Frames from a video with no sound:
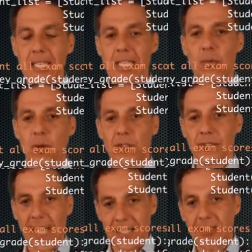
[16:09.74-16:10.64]
equals,
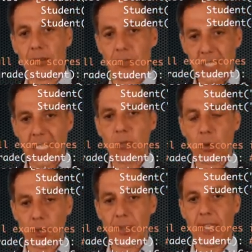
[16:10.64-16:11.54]
that's the
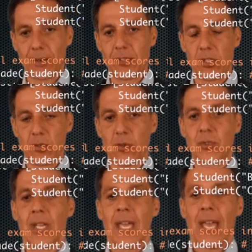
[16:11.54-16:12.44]
keyword that you have to
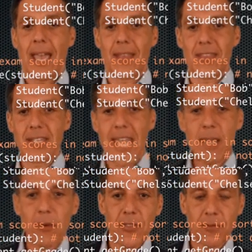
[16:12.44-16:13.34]
use, and then the
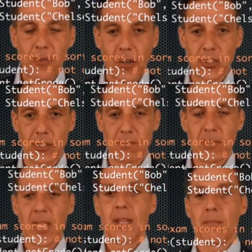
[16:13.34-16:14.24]
name of the function.
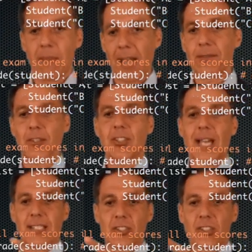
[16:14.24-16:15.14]
My function
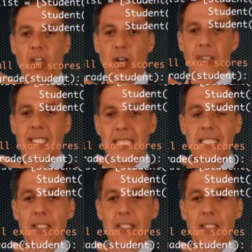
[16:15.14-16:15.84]
I just called key